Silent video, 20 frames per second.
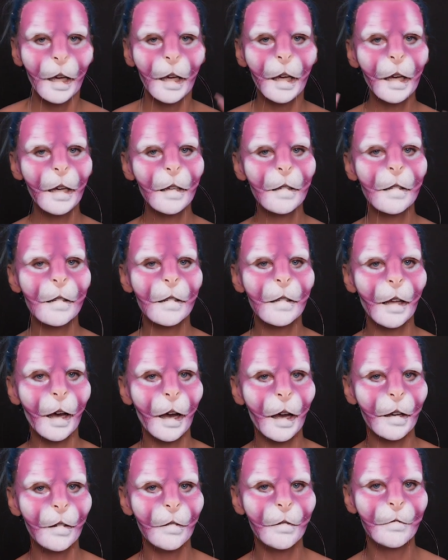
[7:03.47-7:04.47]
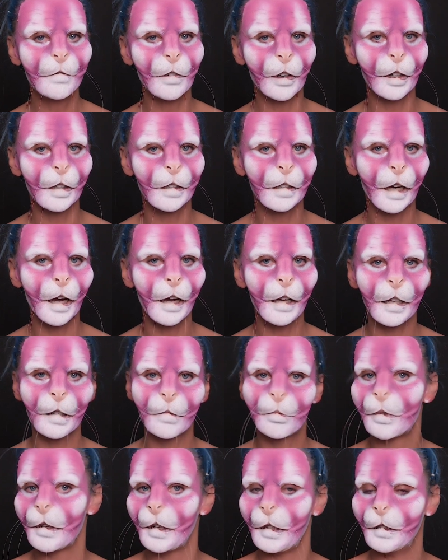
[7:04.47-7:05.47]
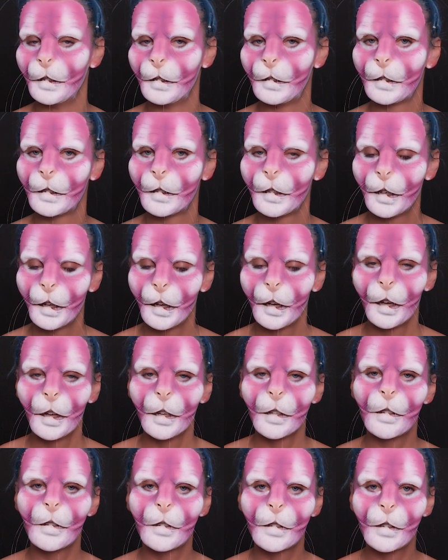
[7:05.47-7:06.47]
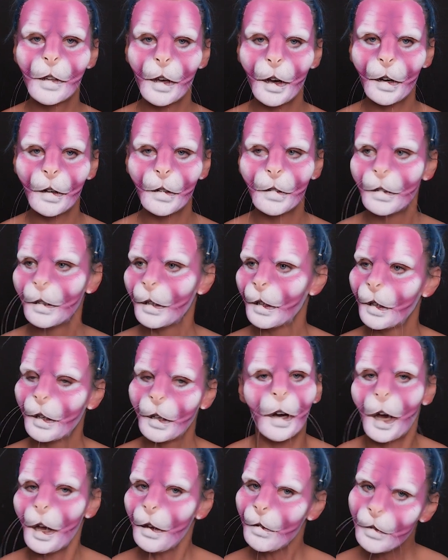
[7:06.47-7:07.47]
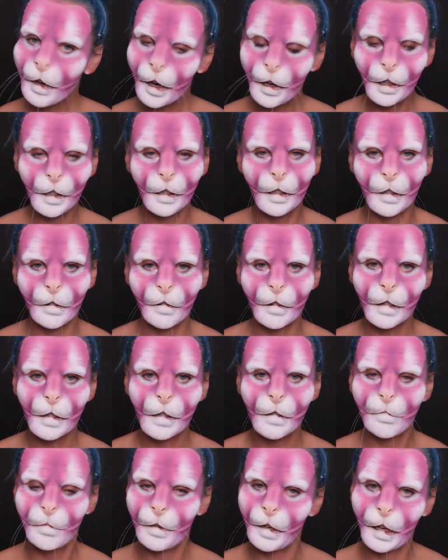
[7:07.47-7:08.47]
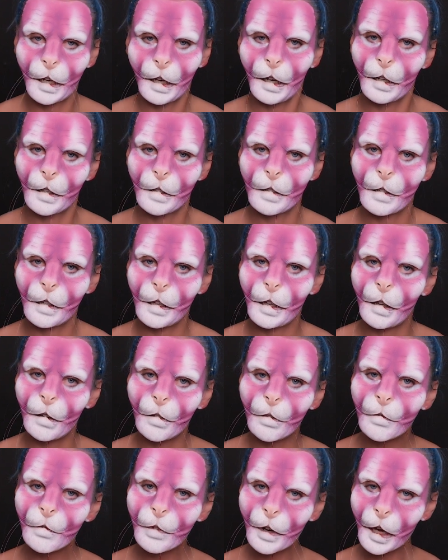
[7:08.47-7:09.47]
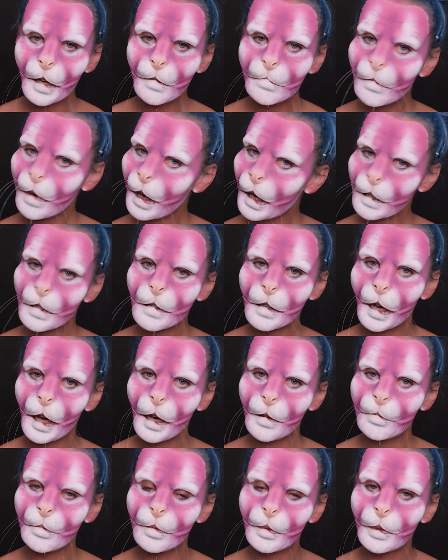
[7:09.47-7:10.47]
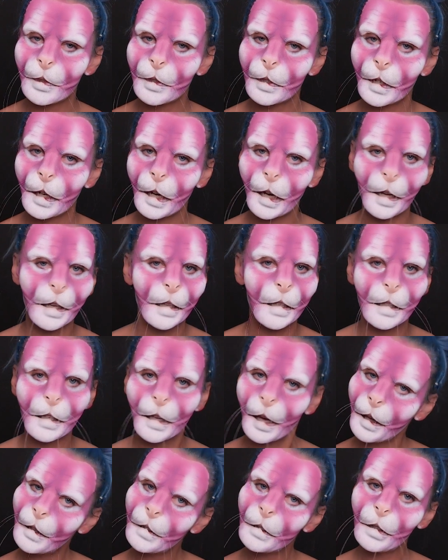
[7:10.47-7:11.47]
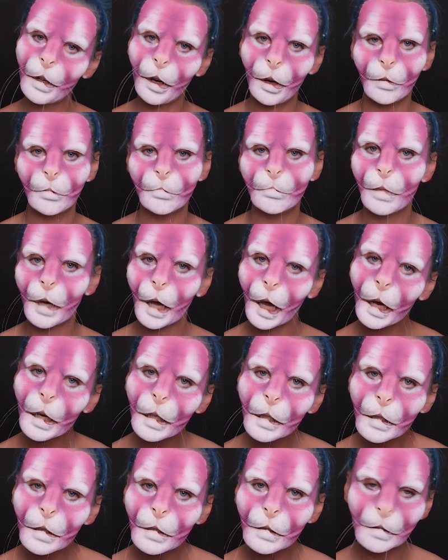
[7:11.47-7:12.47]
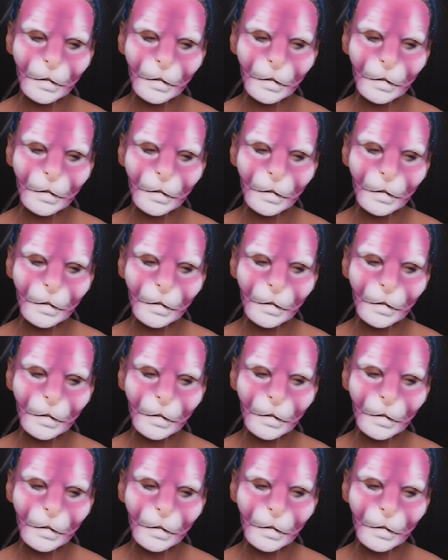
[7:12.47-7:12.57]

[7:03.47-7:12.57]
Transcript: It's time for tiger print. So I'm very nervous because if I mess up, I can't go back.